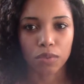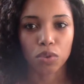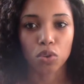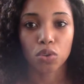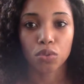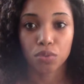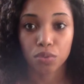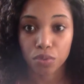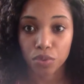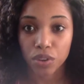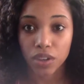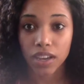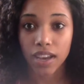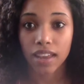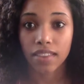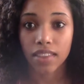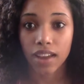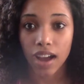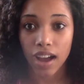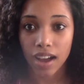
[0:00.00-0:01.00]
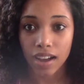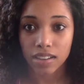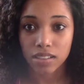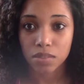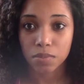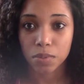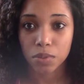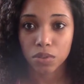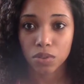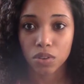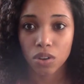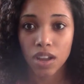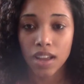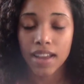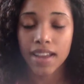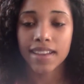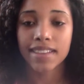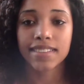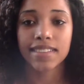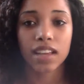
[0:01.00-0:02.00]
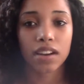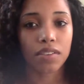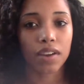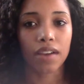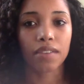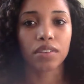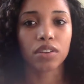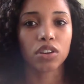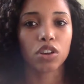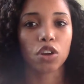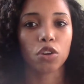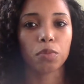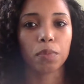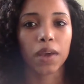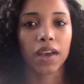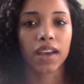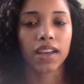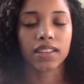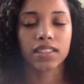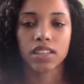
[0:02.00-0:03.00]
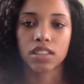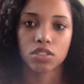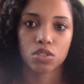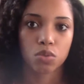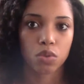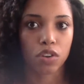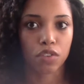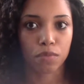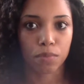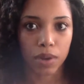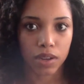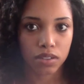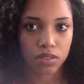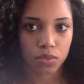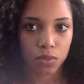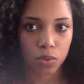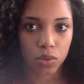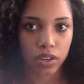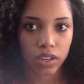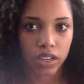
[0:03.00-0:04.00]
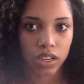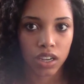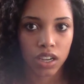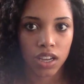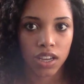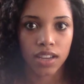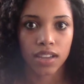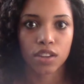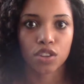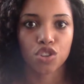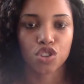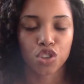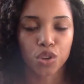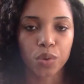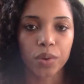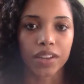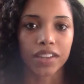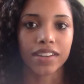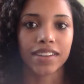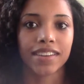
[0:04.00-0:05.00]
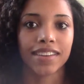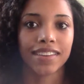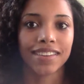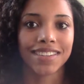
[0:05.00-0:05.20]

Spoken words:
free at the hospital instead of having to go pay $10-12 for it, do it.